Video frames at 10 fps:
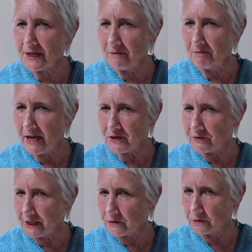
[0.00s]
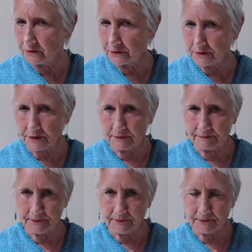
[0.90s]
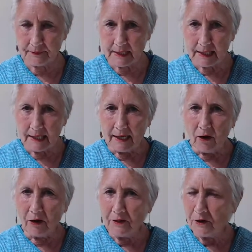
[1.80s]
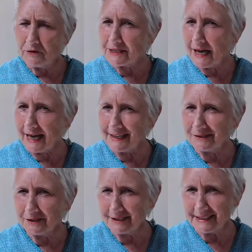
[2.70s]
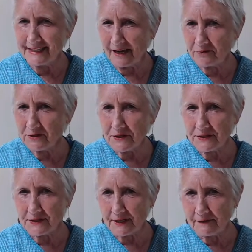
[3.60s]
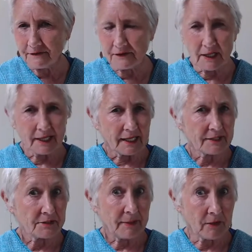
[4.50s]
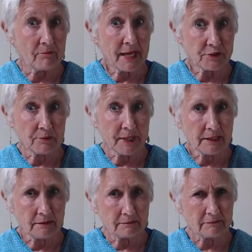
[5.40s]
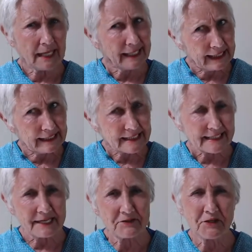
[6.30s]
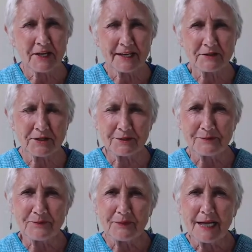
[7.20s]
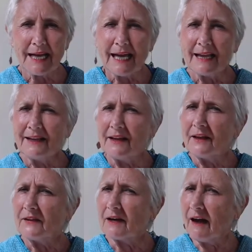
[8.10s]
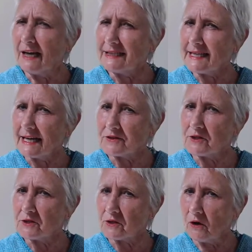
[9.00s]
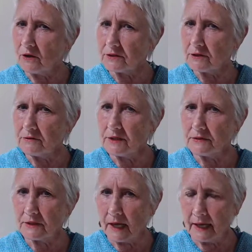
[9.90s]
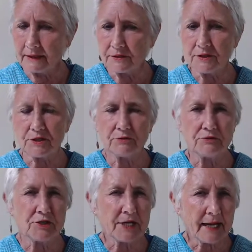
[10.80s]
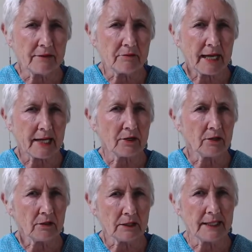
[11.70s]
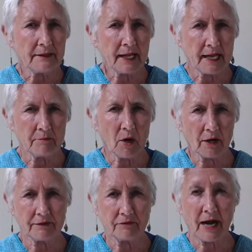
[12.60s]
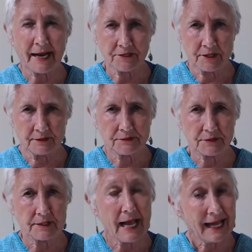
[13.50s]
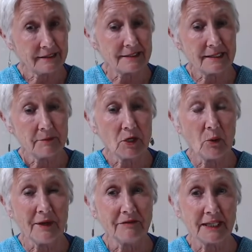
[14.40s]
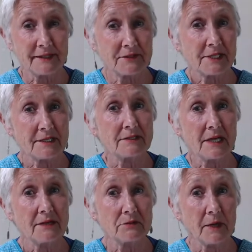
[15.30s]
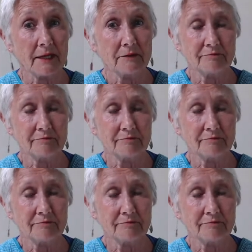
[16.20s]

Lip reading: and Measuring Tools. Although the title sounds as if it's about measurement, and in a sense it is, the context is also designed to generate early landmark fractions and some equivalencies as well.